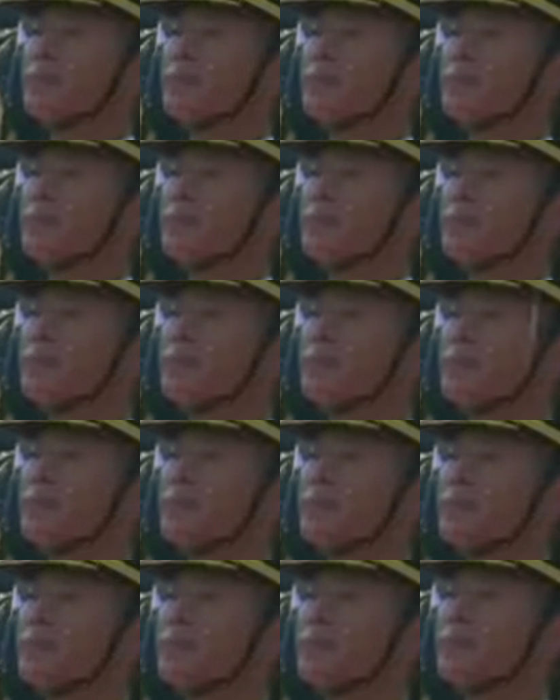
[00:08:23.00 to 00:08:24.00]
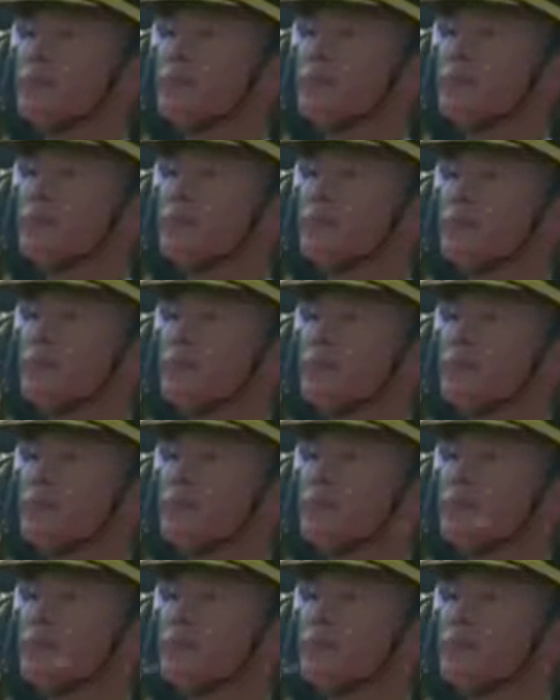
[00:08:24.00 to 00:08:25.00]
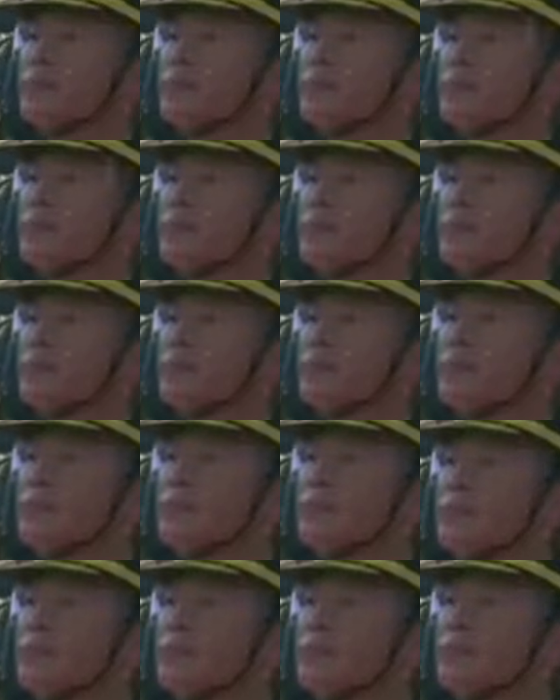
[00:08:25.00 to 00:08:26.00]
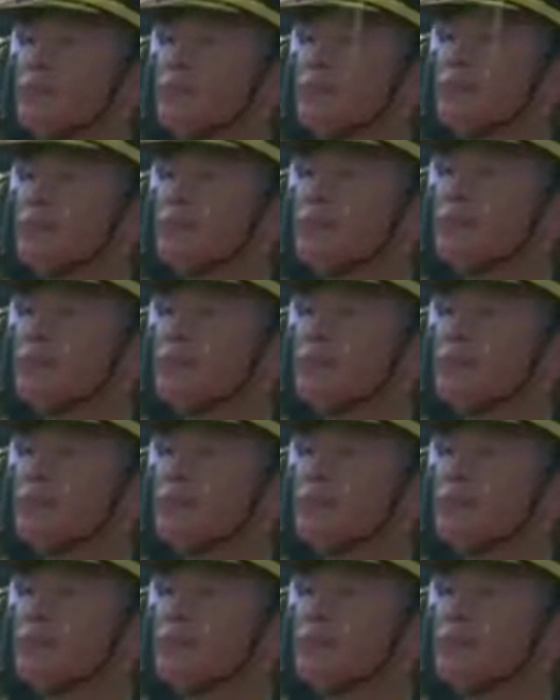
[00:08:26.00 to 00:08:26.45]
(silent)